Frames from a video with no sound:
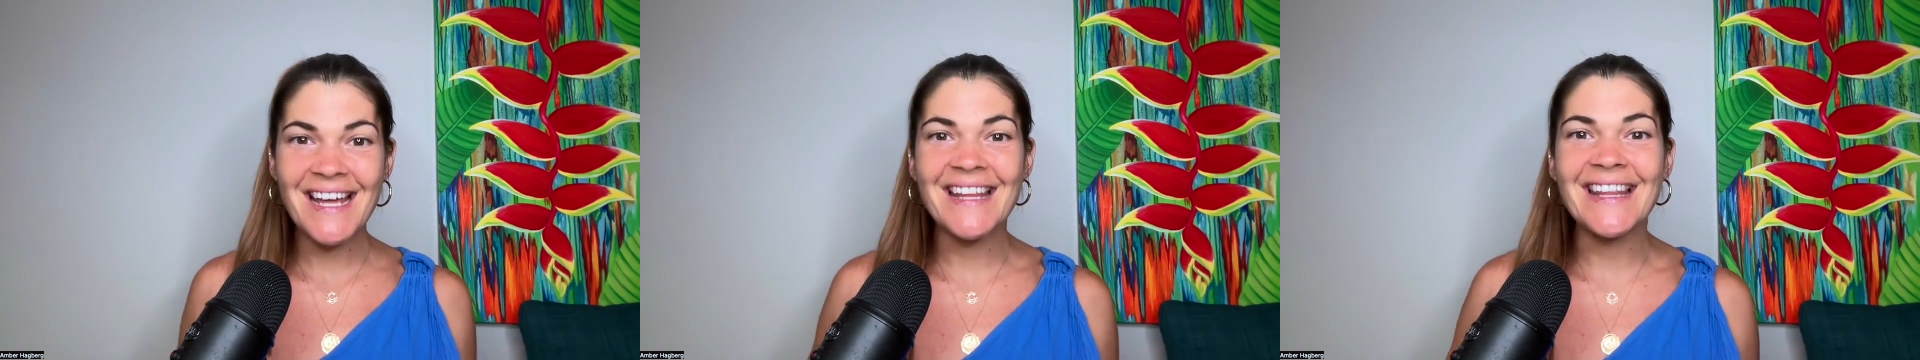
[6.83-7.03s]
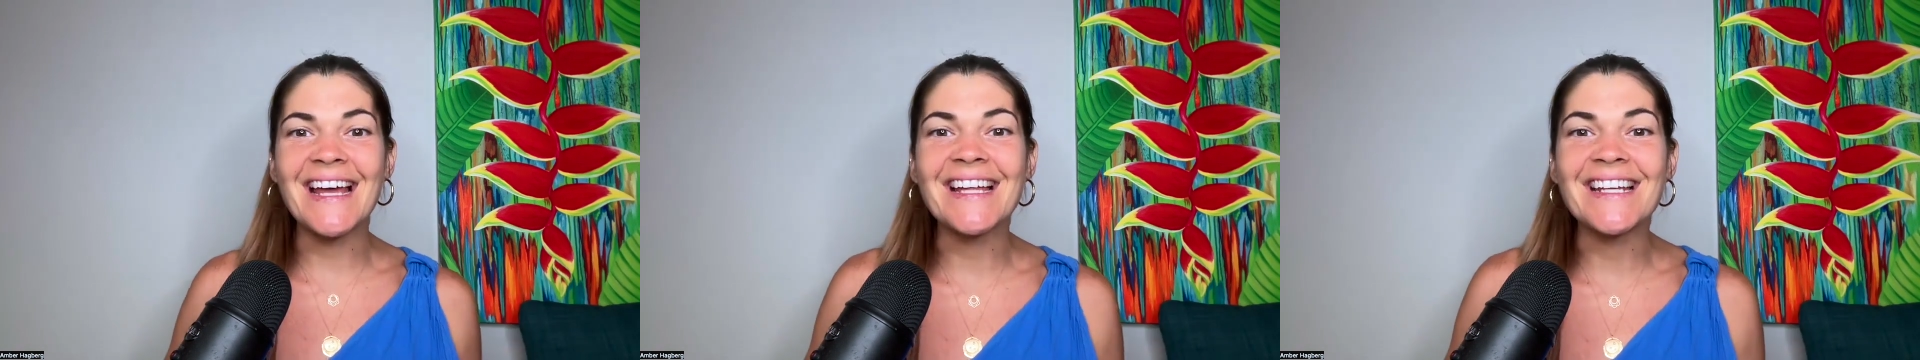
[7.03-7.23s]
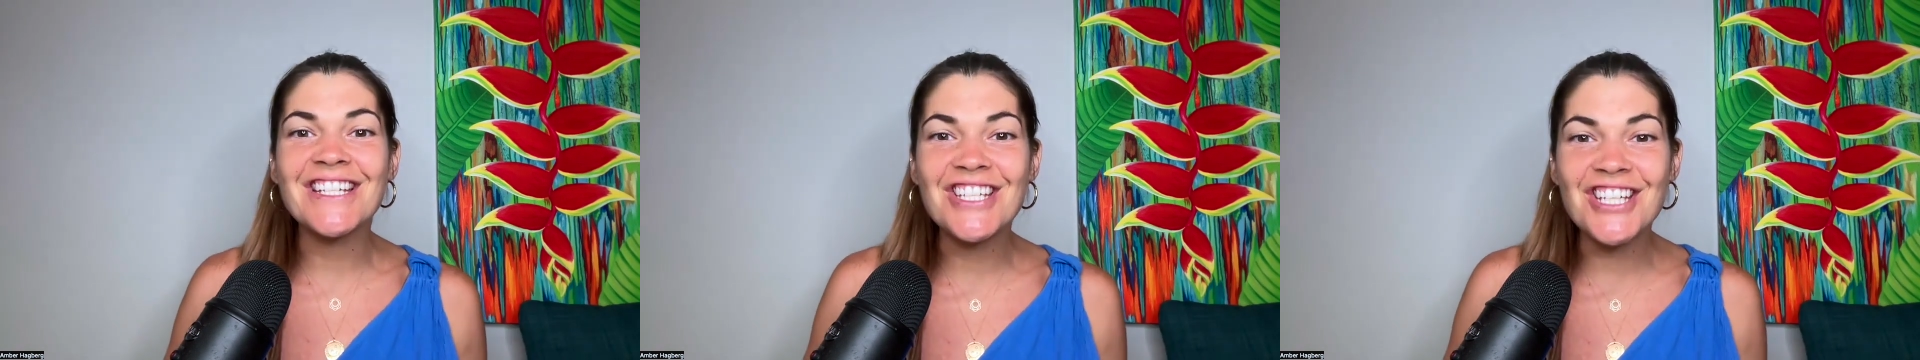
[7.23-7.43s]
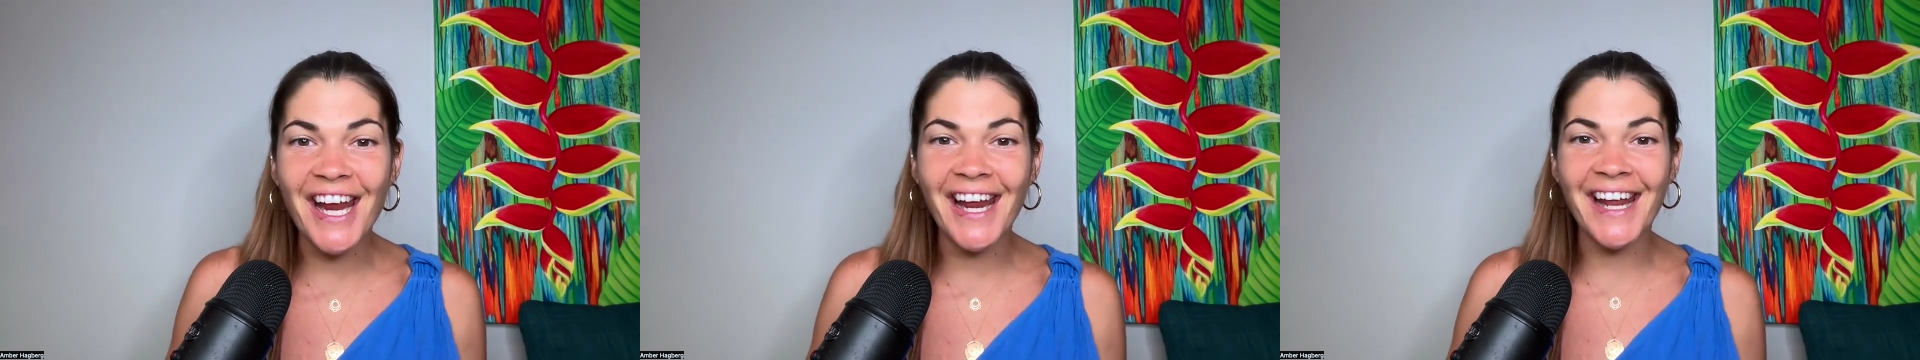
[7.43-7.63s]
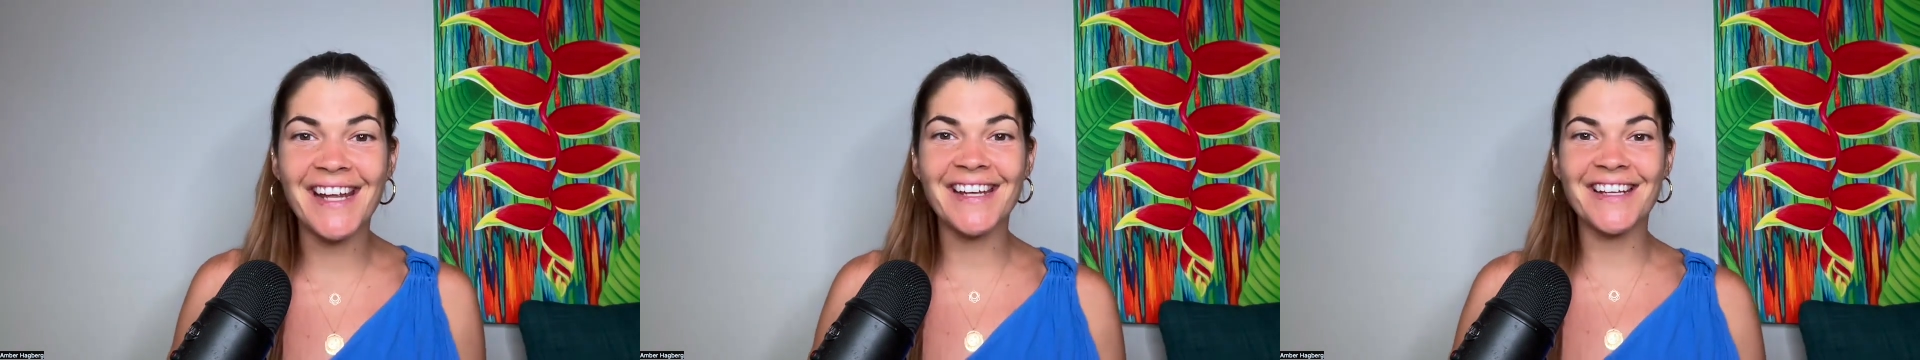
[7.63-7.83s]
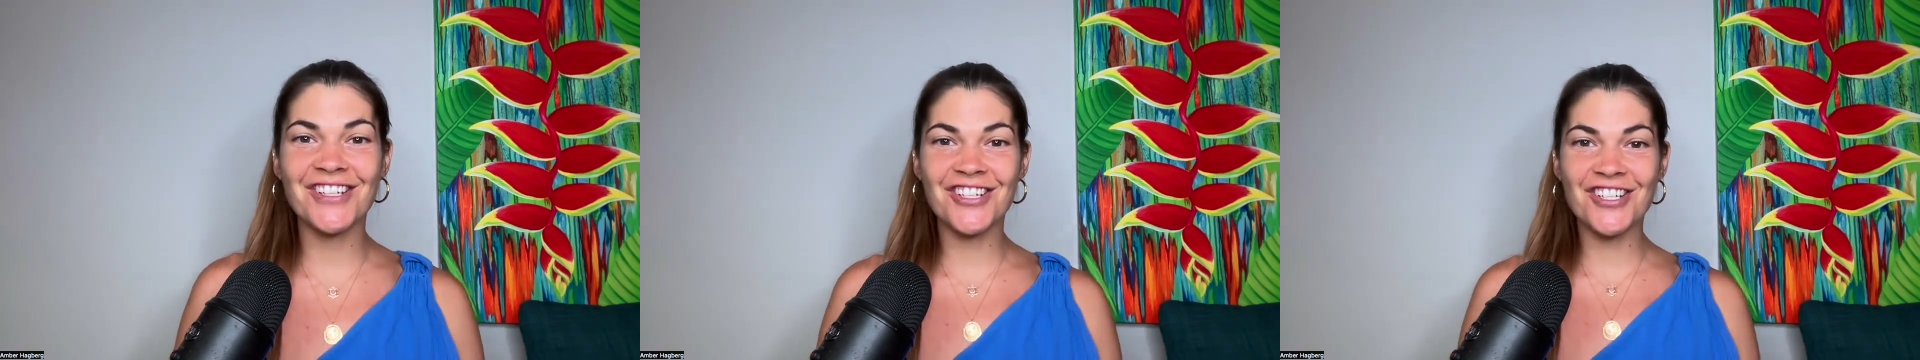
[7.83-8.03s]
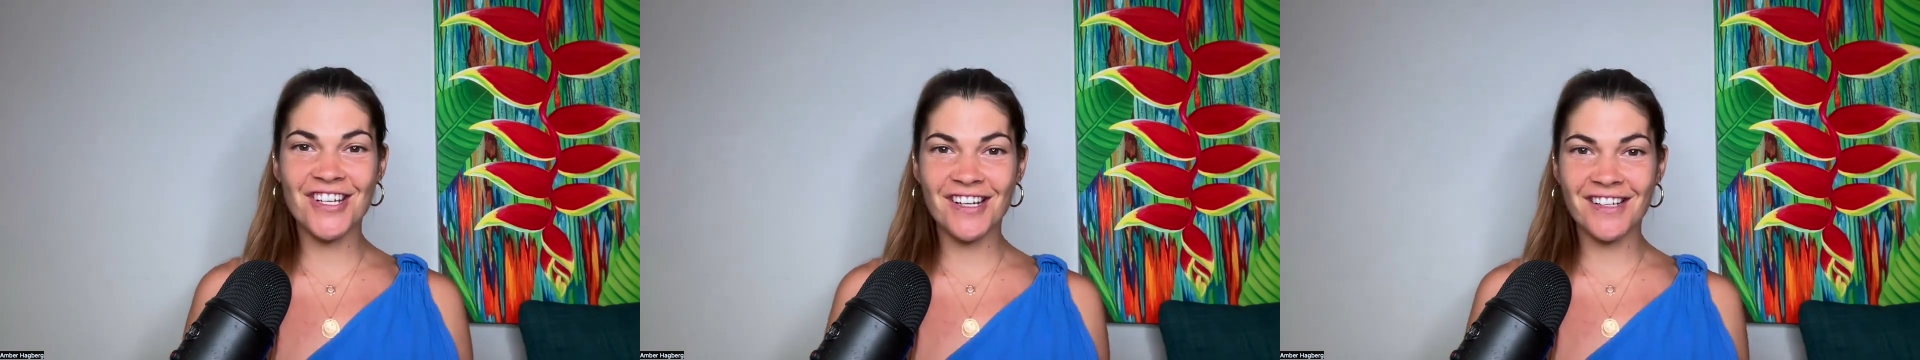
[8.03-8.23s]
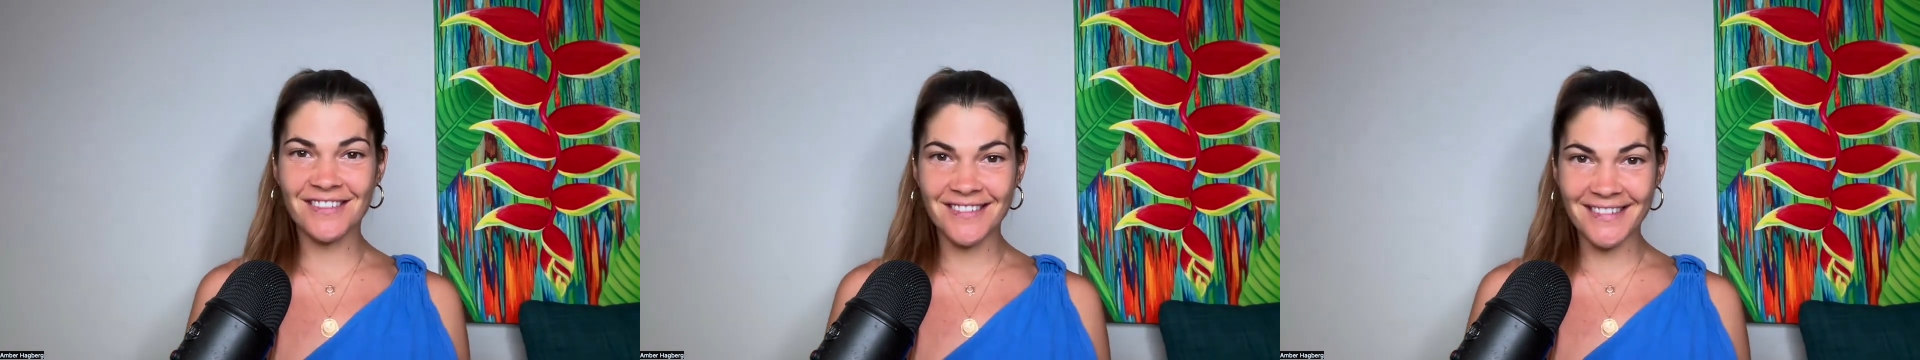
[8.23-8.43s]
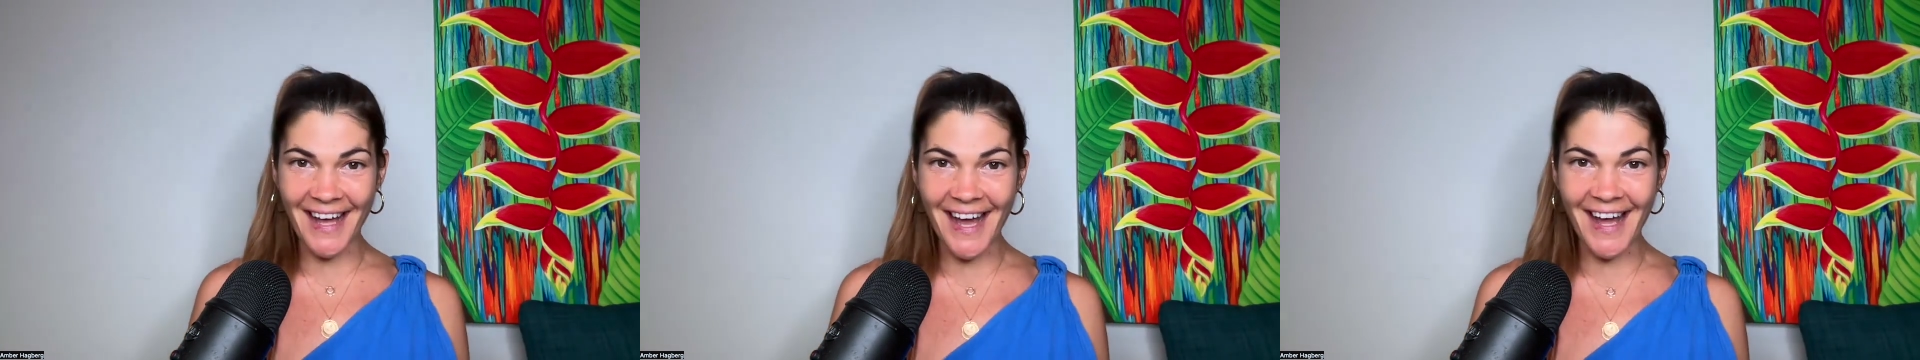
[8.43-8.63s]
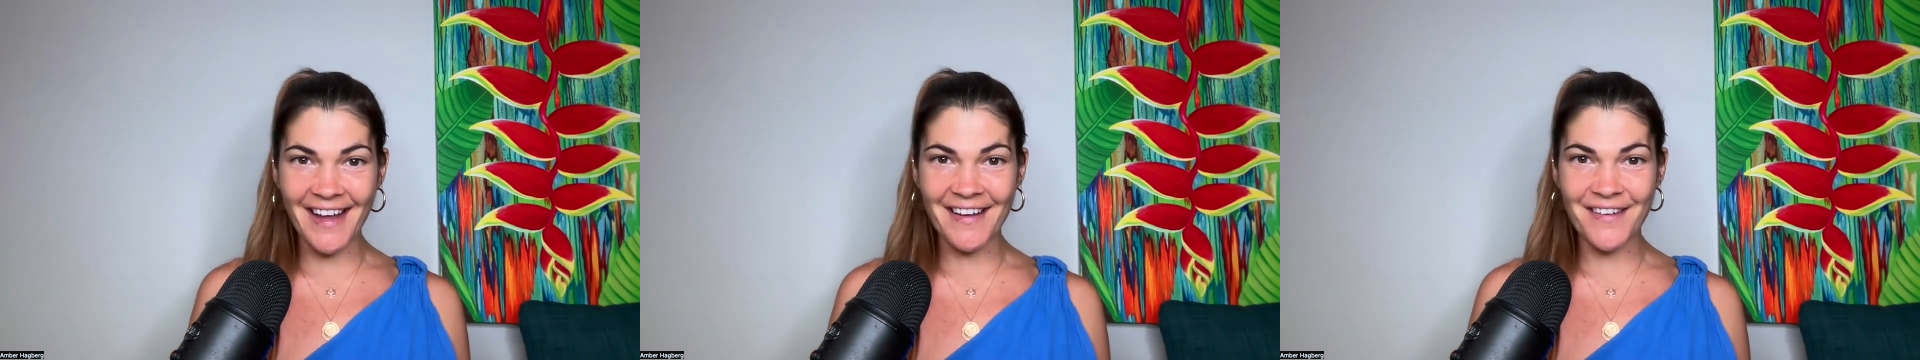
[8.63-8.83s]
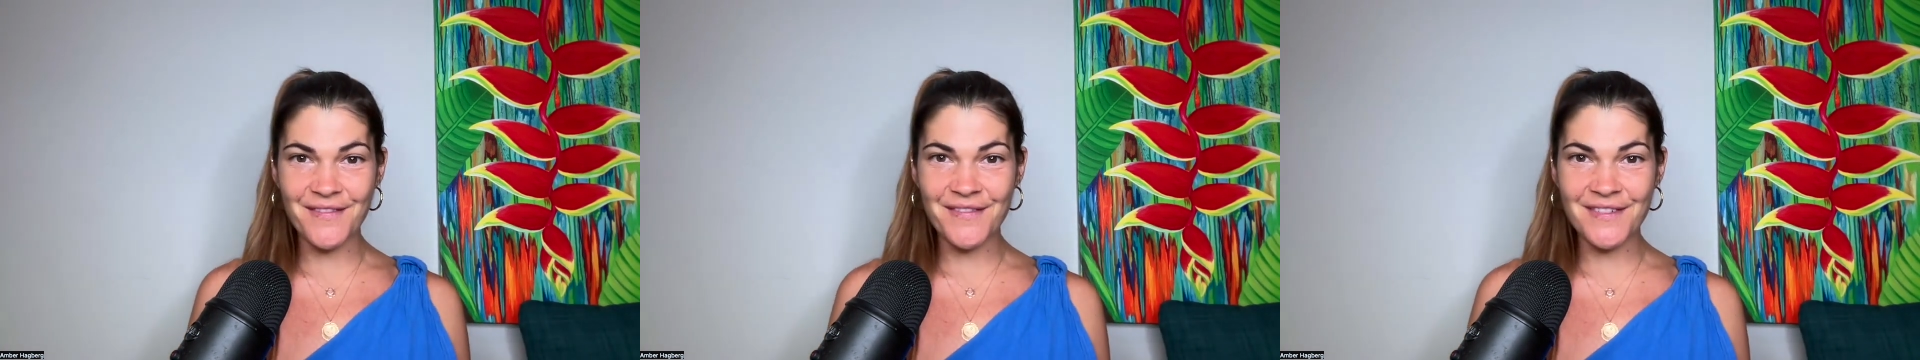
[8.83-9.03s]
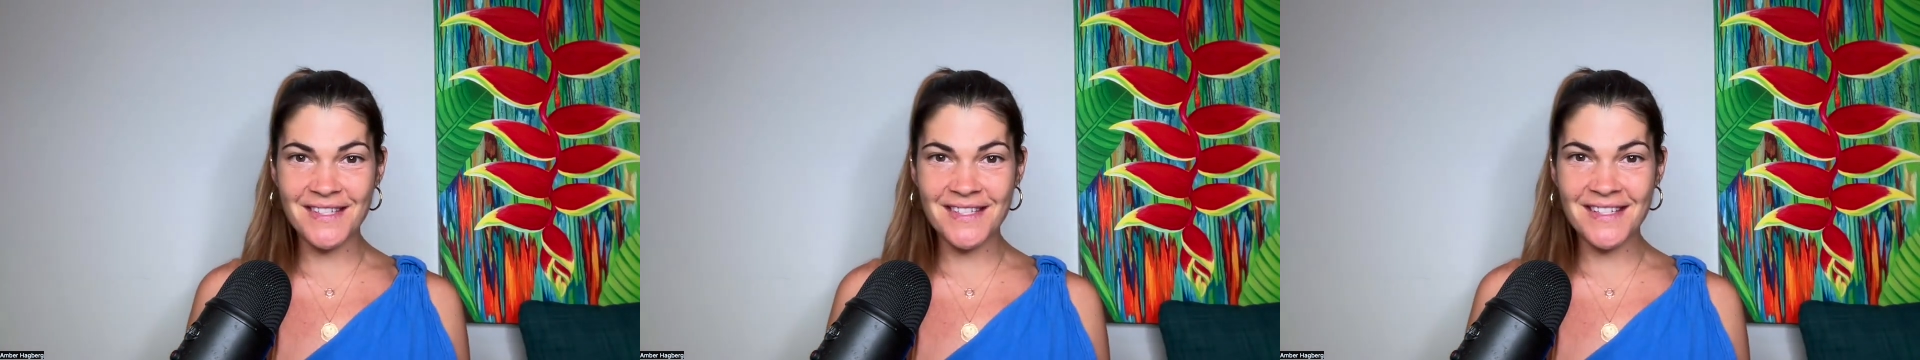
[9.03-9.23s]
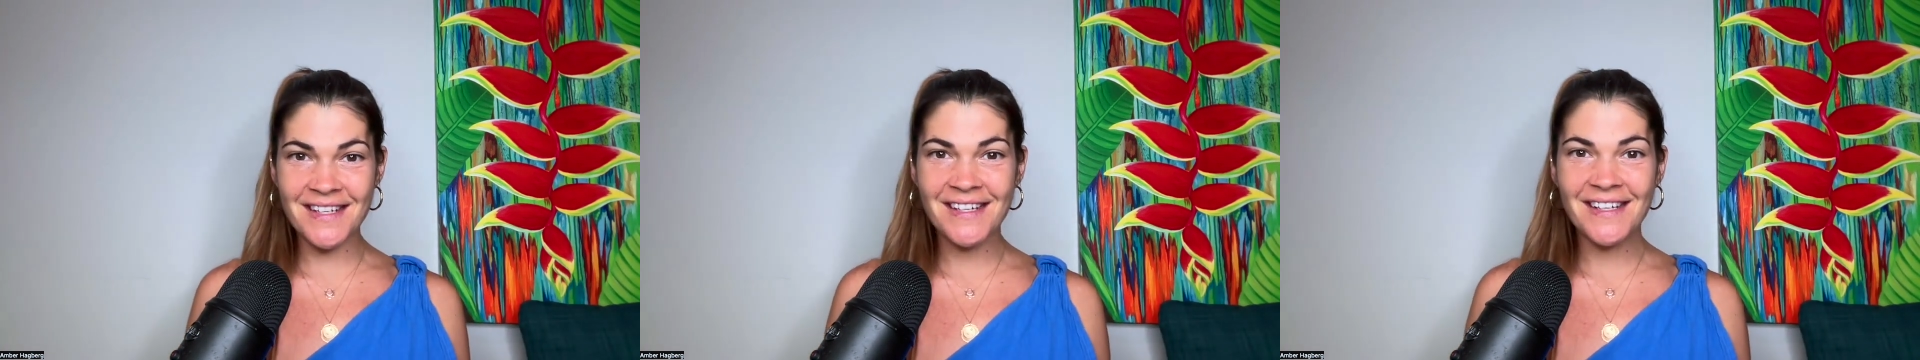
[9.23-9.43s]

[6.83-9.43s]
that change lives,